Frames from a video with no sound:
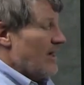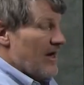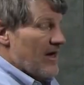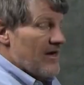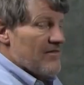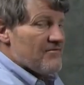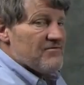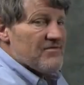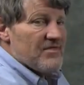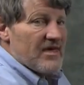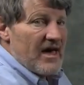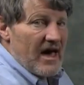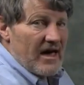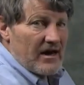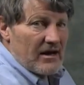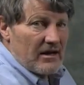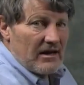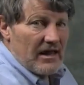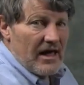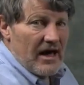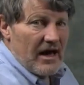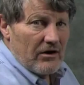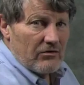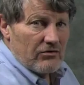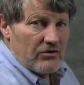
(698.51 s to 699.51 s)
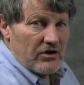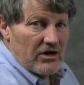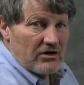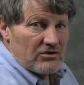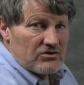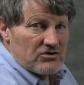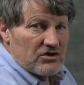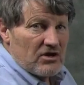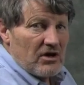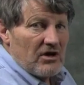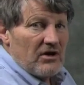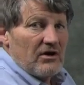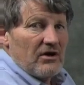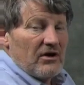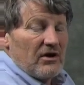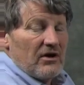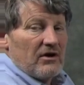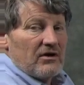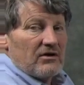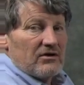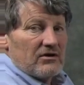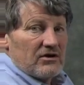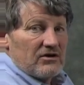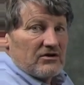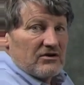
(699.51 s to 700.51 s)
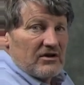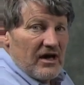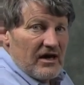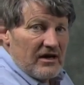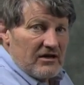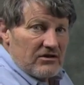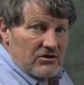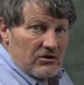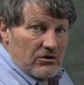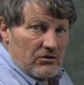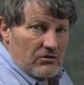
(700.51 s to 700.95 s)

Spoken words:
And that allowed us to take